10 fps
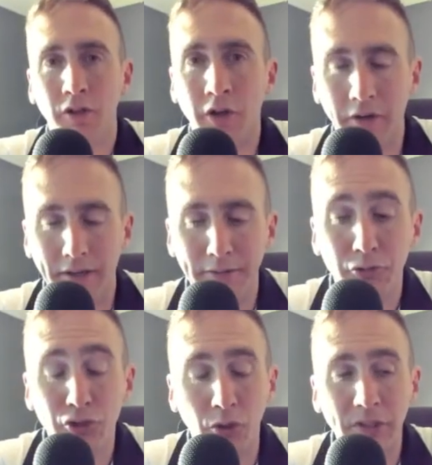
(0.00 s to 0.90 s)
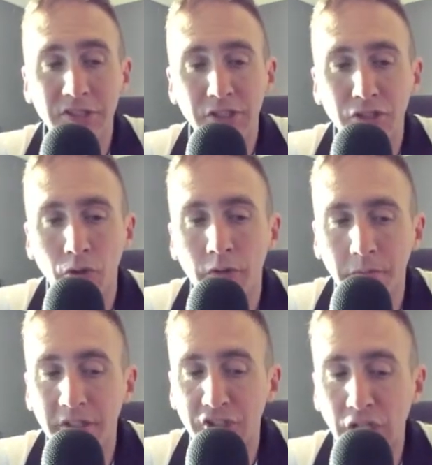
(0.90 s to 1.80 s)
All right, so is this going to
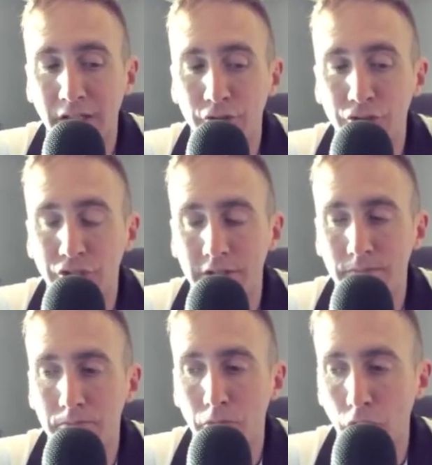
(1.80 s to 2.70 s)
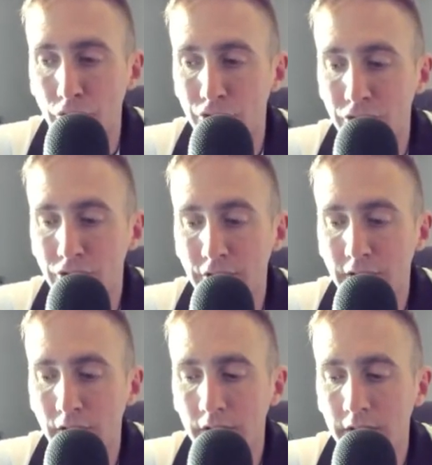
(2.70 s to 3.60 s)
be challenging
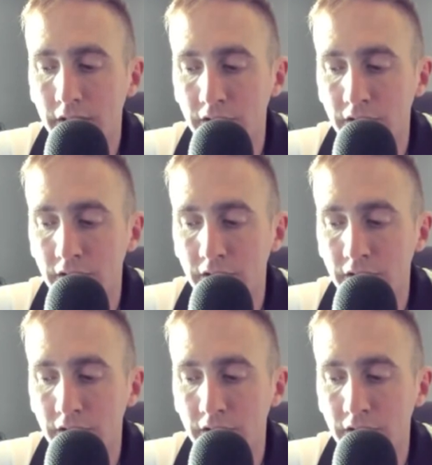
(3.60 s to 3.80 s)
logistically?